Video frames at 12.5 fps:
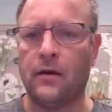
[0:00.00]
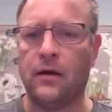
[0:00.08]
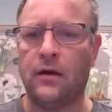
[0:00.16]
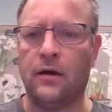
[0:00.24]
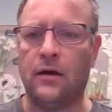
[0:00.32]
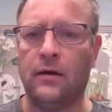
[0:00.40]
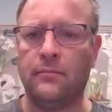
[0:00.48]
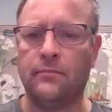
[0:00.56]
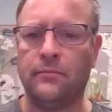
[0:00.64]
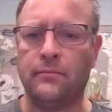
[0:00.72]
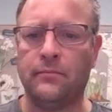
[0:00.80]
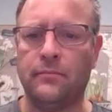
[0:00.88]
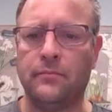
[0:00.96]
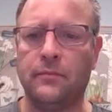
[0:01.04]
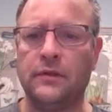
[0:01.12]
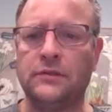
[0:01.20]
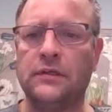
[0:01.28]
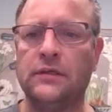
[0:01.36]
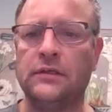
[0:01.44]
Um,
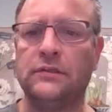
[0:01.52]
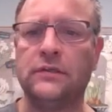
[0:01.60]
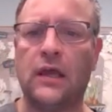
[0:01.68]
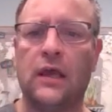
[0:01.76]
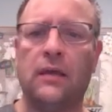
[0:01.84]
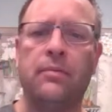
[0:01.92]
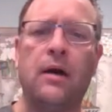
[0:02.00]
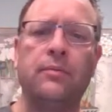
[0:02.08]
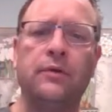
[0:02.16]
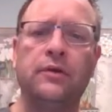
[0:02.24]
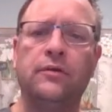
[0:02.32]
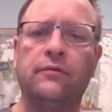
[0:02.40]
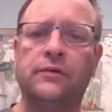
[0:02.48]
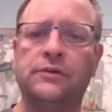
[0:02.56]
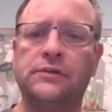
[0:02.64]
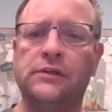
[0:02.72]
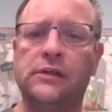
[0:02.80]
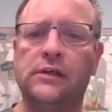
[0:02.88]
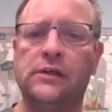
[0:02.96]
this is a public
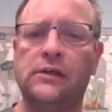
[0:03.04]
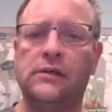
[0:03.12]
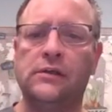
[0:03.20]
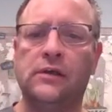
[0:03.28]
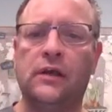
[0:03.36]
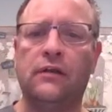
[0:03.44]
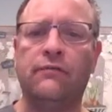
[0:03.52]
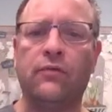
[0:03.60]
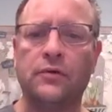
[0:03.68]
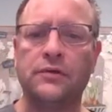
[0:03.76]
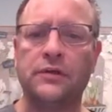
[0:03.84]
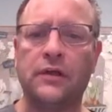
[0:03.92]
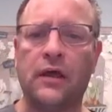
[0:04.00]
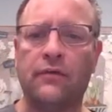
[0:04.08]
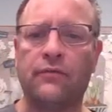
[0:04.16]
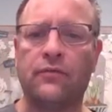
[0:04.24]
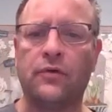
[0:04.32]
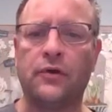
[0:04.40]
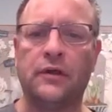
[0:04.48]
university in Fullerton,
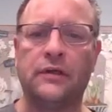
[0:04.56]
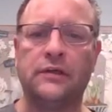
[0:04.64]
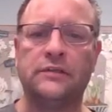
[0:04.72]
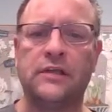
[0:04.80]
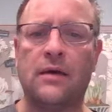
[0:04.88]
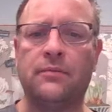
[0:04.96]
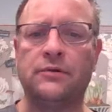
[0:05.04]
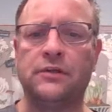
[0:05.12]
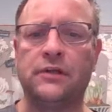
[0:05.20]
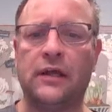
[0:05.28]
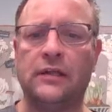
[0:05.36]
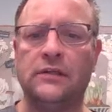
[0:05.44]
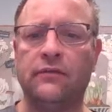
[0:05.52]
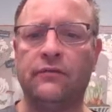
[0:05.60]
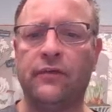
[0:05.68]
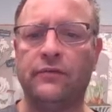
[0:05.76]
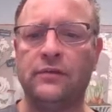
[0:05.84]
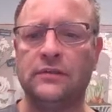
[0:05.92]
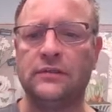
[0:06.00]
California, established in
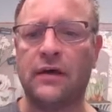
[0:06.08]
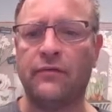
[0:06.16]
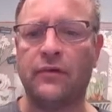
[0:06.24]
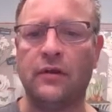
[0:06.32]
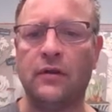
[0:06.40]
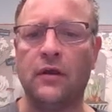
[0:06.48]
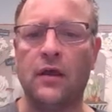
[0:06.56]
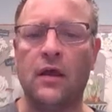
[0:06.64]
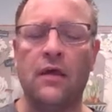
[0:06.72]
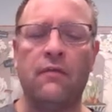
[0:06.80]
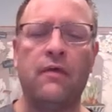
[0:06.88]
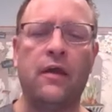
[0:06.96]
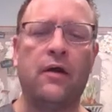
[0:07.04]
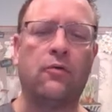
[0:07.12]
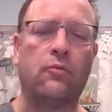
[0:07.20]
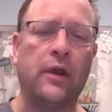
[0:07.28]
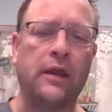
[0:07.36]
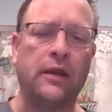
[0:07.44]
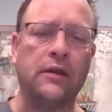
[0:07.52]
1957. They are
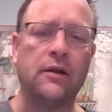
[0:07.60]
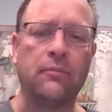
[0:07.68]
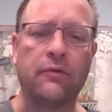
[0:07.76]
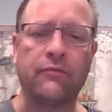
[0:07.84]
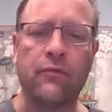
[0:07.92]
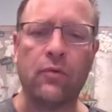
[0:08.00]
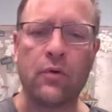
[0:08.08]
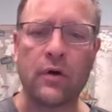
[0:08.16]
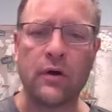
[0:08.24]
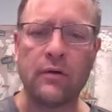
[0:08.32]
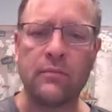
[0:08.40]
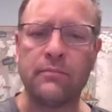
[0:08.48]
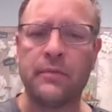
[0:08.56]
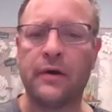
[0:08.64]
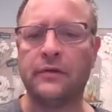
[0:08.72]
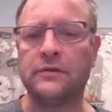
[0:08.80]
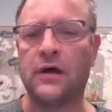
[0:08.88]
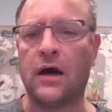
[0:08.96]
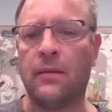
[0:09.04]
ranked number 4 by the
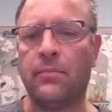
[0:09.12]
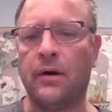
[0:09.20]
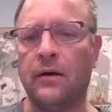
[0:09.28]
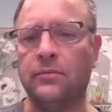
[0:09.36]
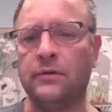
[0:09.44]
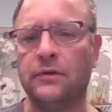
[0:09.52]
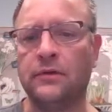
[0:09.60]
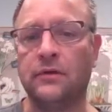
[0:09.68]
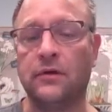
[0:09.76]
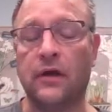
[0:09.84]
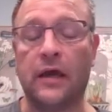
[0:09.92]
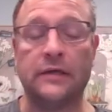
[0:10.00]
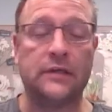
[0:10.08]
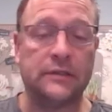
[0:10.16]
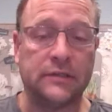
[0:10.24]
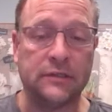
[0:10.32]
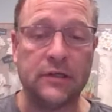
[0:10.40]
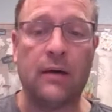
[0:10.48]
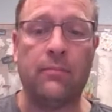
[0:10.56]
top public as a
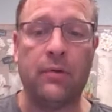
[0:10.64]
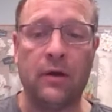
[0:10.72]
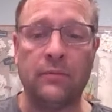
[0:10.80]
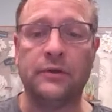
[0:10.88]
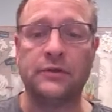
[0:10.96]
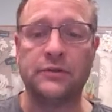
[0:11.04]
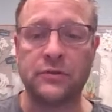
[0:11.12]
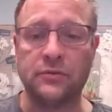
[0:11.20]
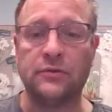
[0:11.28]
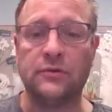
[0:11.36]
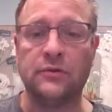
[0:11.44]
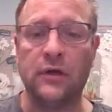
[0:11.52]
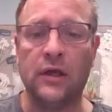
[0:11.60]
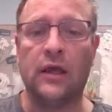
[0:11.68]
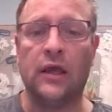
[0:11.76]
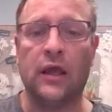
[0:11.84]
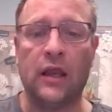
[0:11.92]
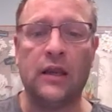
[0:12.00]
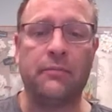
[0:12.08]
top public school
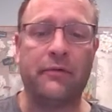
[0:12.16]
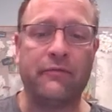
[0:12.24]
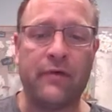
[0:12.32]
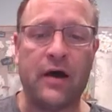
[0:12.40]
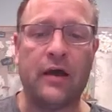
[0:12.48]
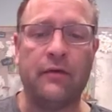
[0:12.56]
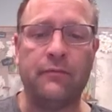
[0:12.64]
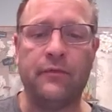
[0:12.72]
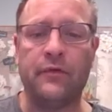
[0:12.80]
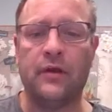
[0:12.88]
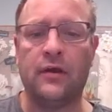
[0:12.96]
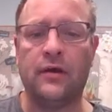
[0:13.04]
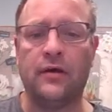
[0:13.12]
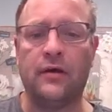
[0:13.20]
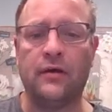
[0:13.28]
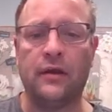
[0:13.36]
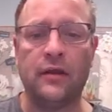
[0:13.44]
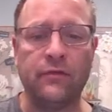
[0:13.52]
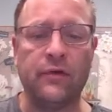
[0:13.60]
and number 5
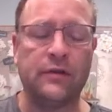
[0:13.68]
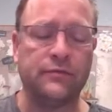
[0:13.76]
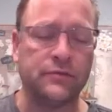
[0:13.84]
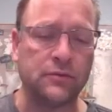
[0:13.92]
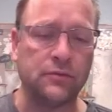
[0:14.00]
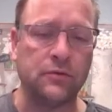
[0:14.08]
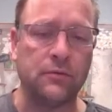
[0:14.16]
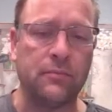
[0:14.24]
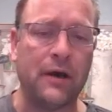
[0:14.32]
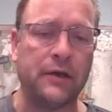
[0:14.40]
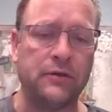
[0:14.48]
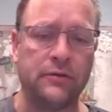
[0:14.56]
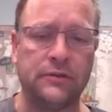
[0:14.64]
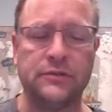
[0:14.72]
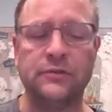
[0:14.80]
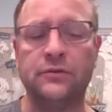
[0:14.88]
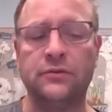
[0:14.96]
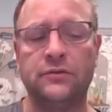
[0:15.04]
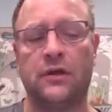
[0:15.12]
innovative school by U.S.
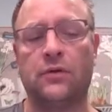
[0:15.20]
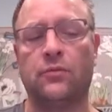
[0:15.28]
News and